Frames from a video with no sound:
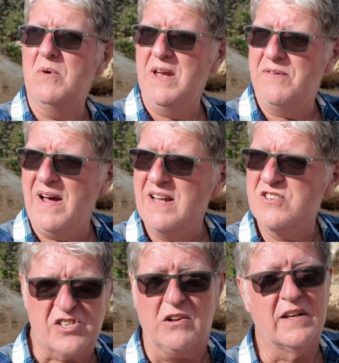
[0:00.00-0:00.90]
we've
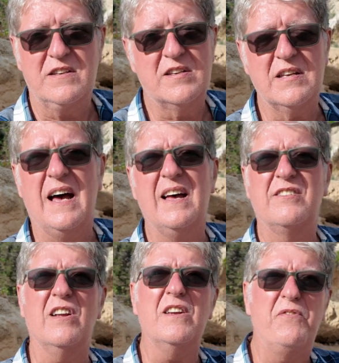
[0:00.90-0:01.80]
had solid uh,
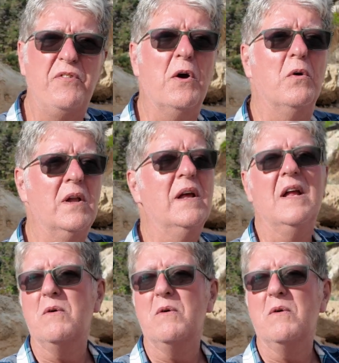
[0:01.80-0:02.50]
solid fuel,